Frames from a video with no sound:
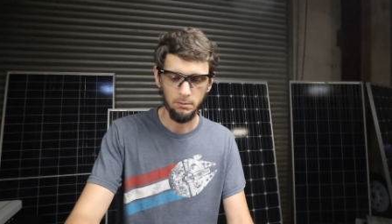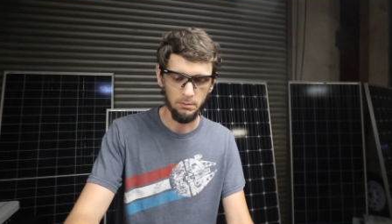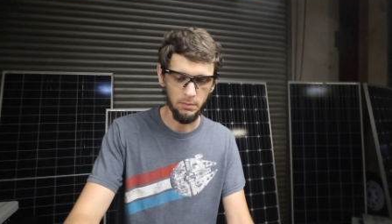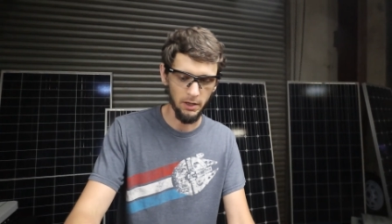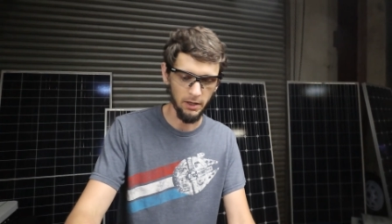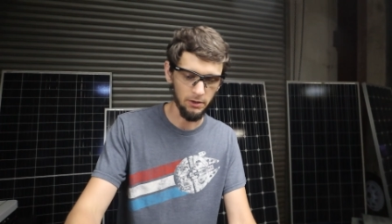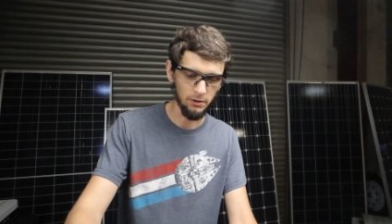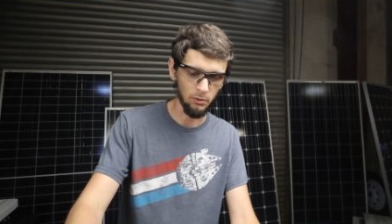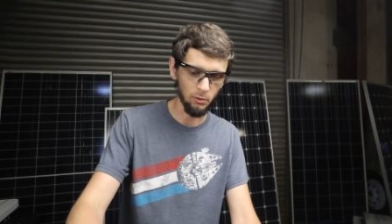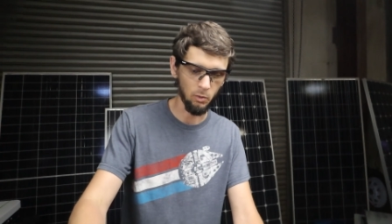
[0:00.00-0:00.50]

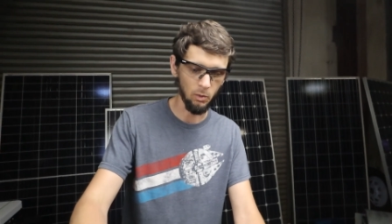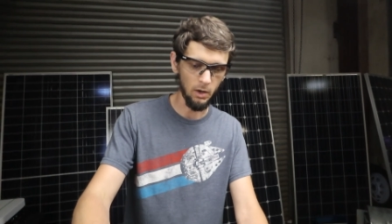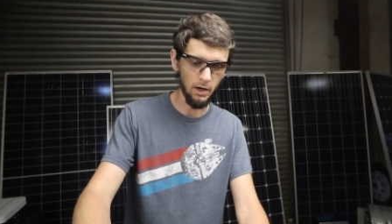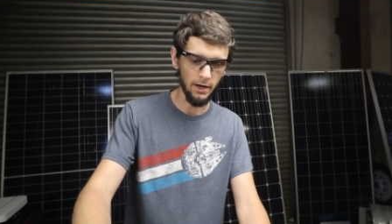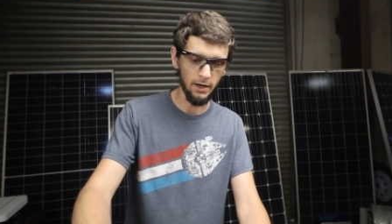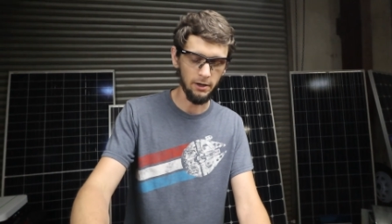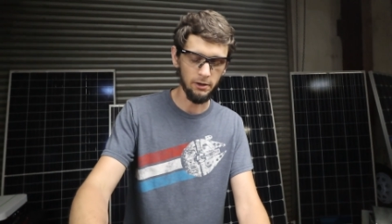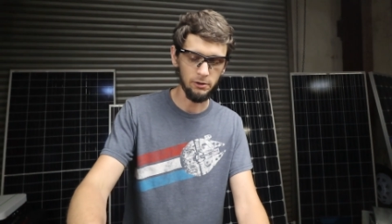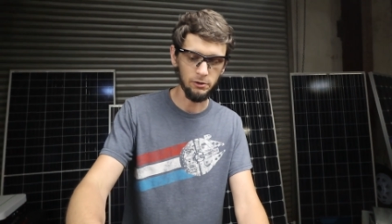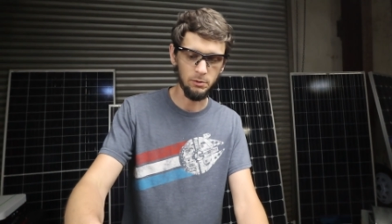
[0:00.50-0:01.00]
But the
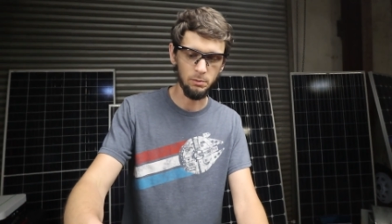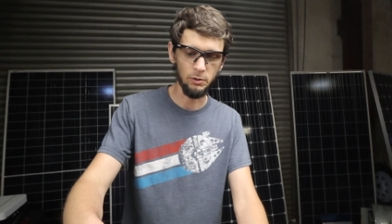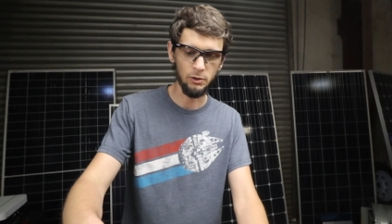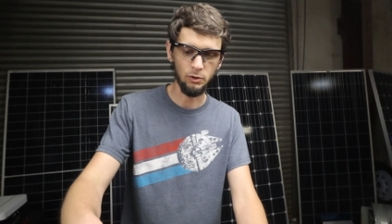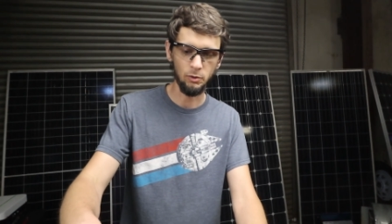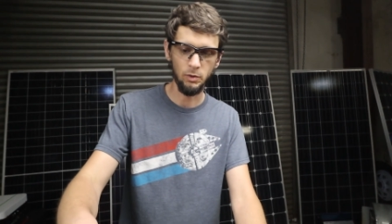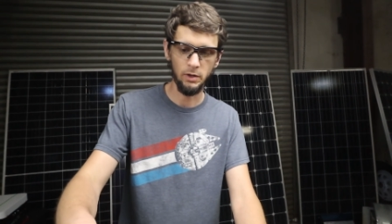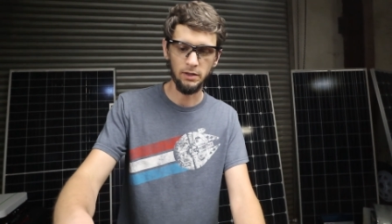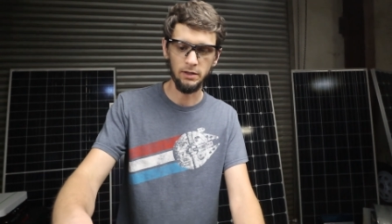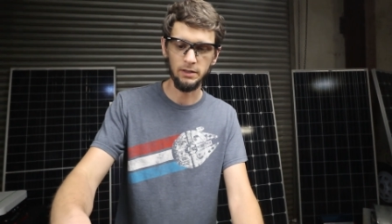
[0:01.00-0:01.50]
wires
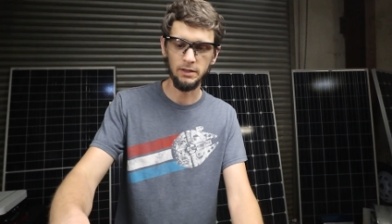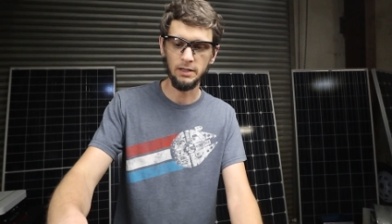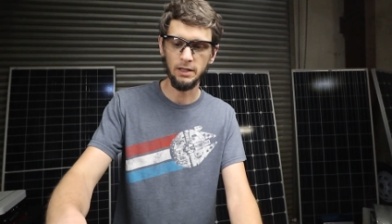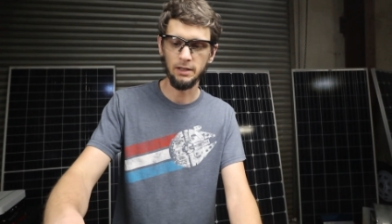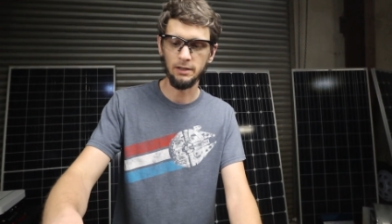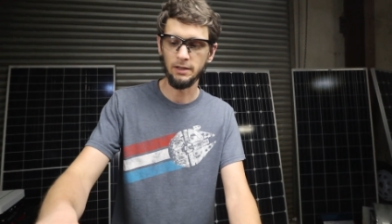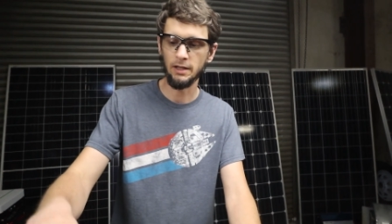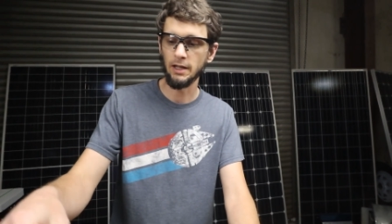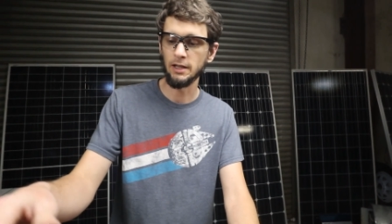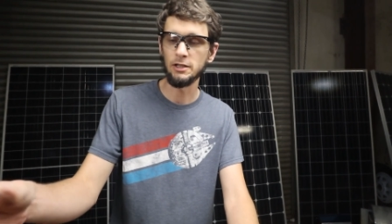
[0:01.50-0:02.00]
between the
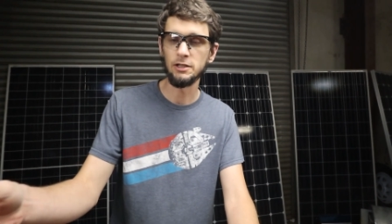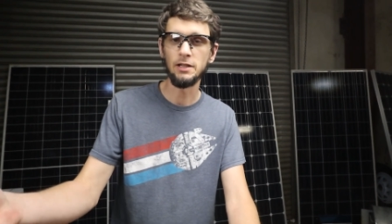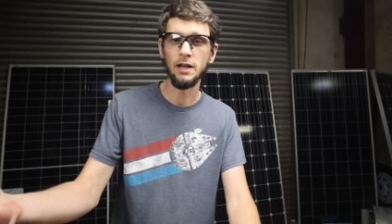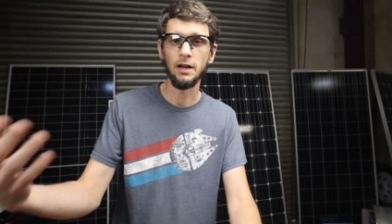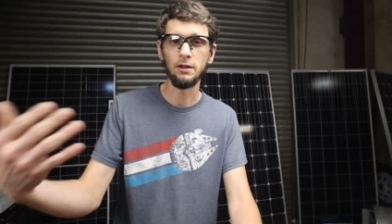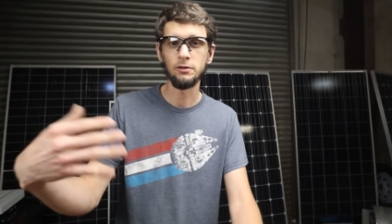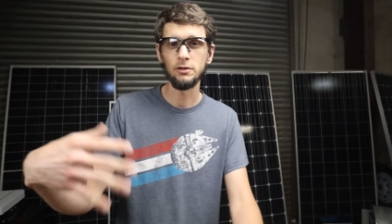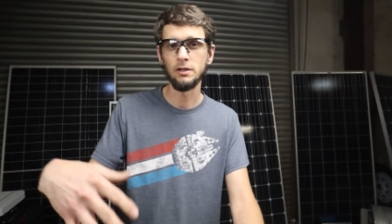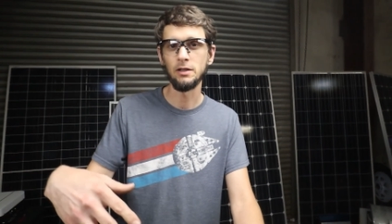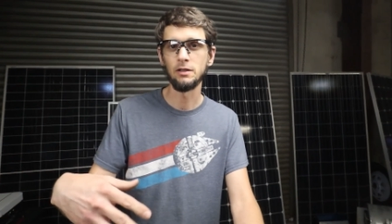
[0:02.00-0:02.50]
ten gauge
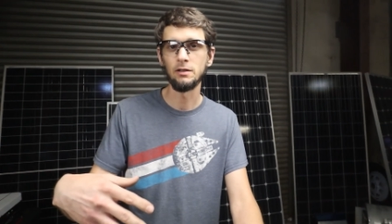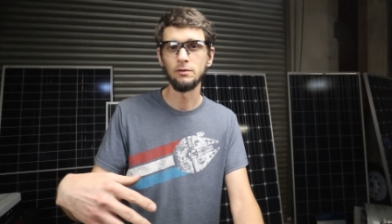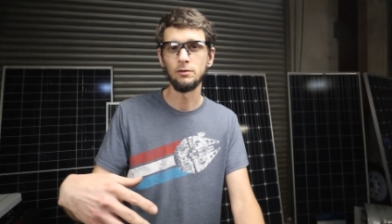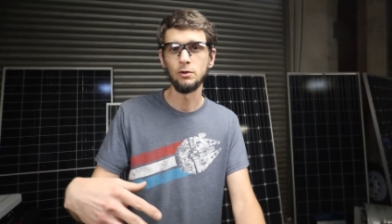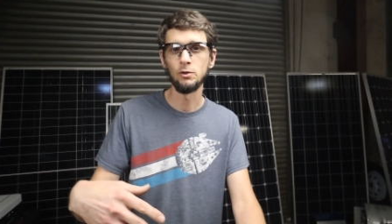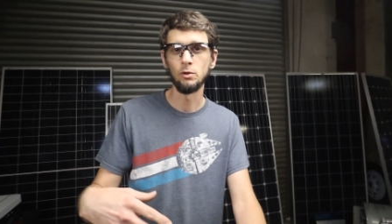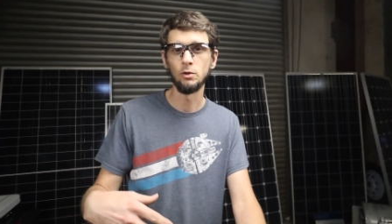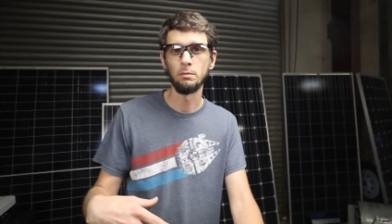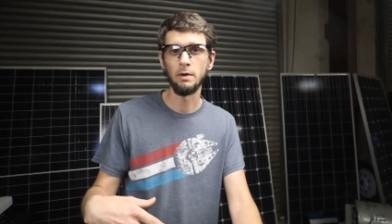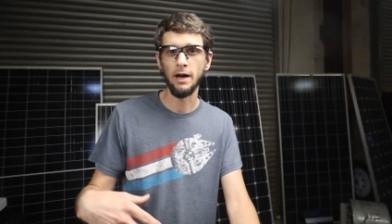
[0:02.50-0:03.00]
down to the
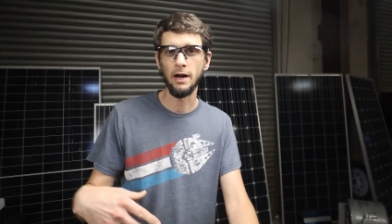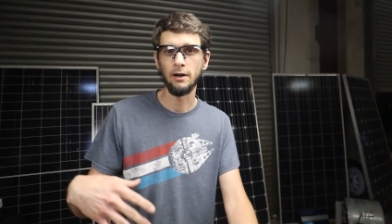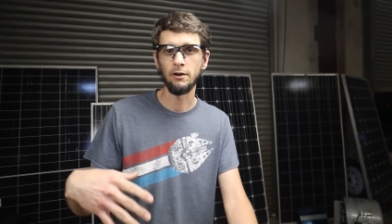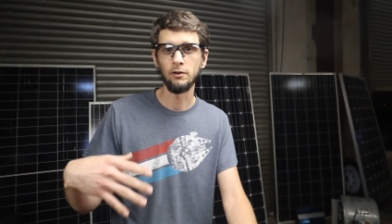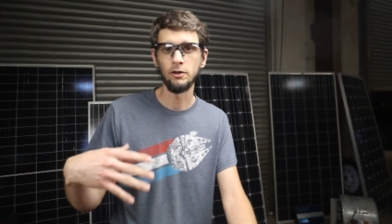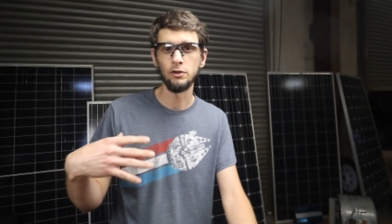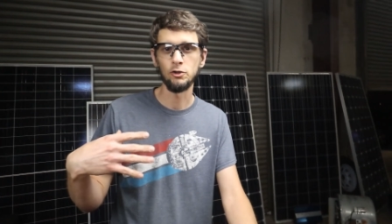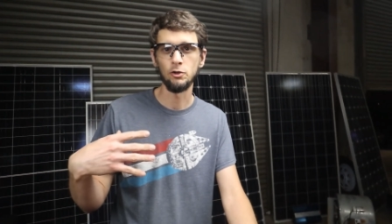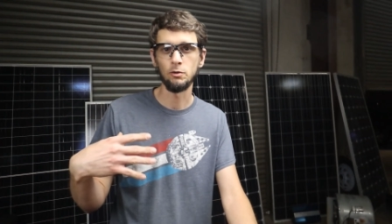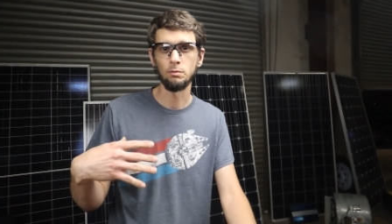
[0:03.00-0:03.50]
individual
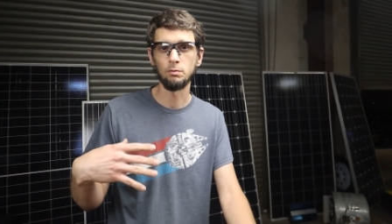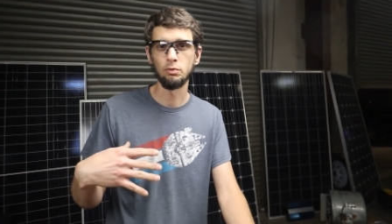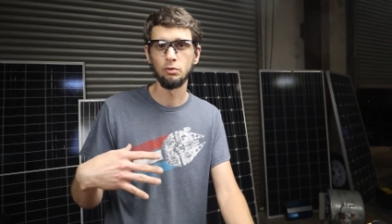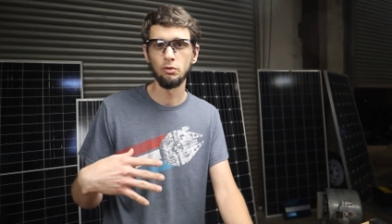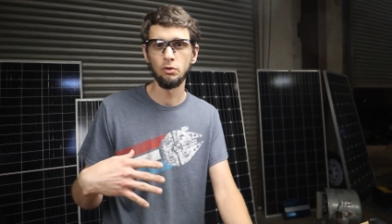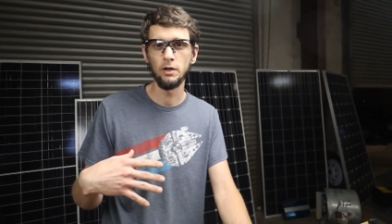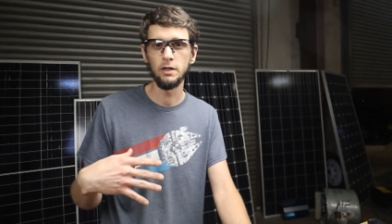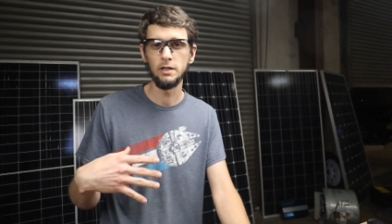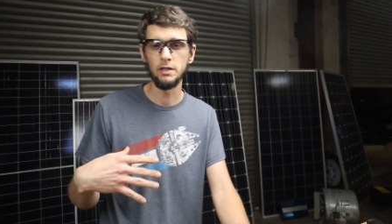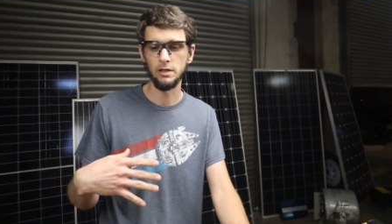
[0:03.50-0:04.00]
batteries are
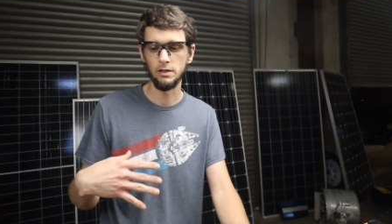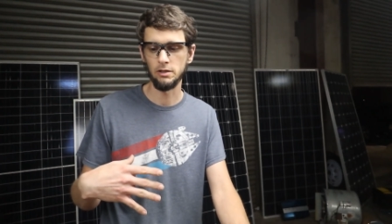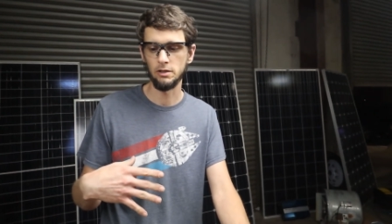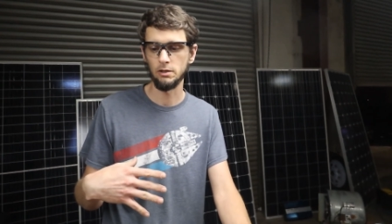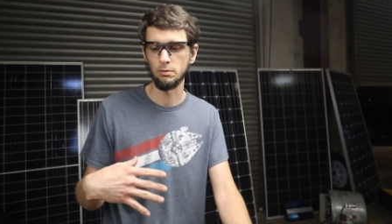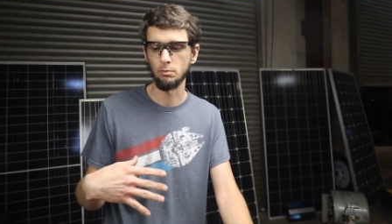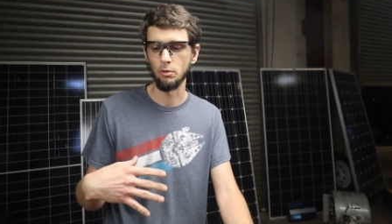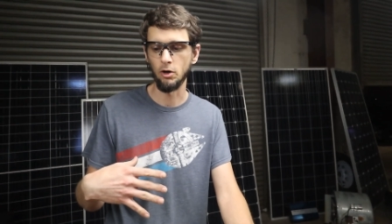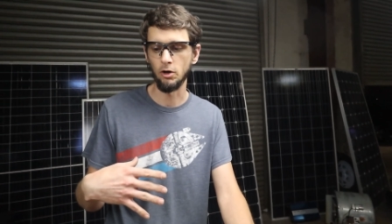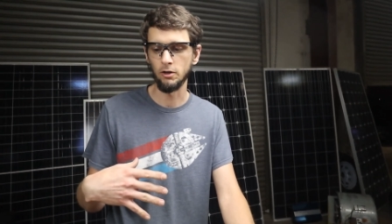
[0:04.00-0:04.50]
pretty
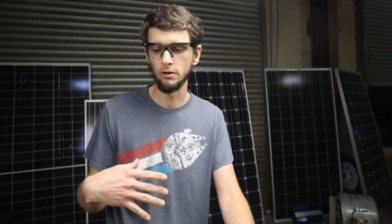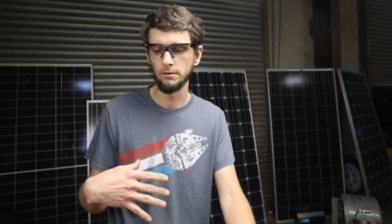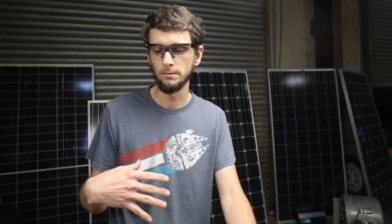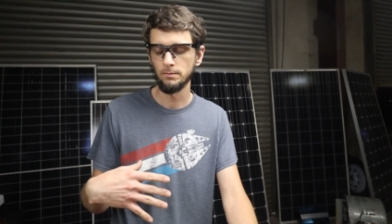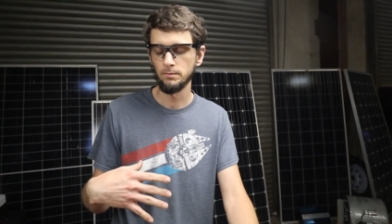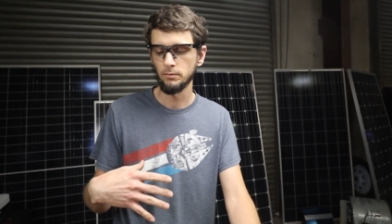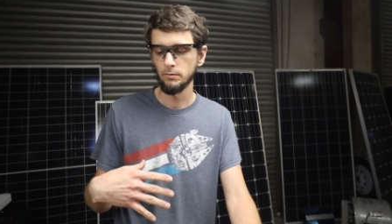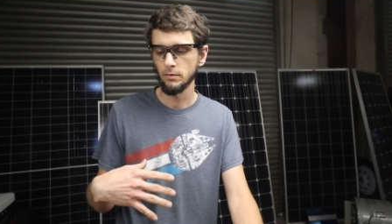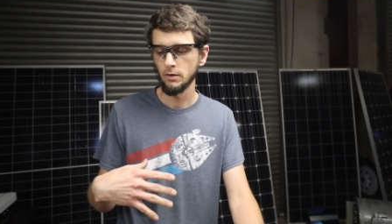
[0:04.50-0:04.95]
small